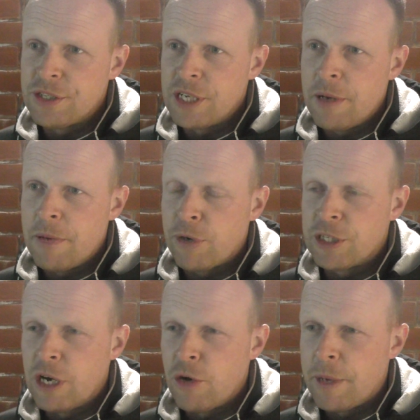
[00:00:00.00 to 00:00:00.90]
and it
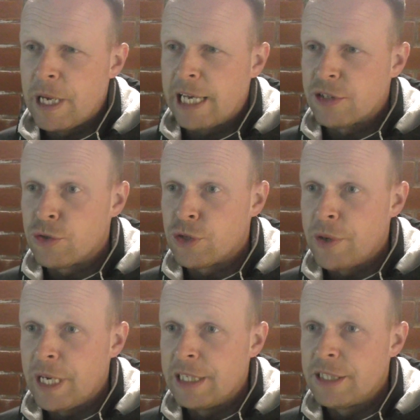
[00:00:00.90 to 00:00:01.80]
brings a little bit extra
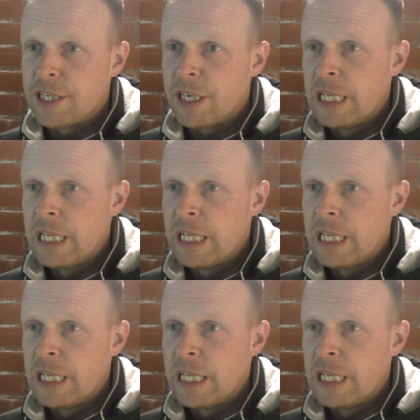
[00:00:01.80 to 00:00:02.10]
to it. It's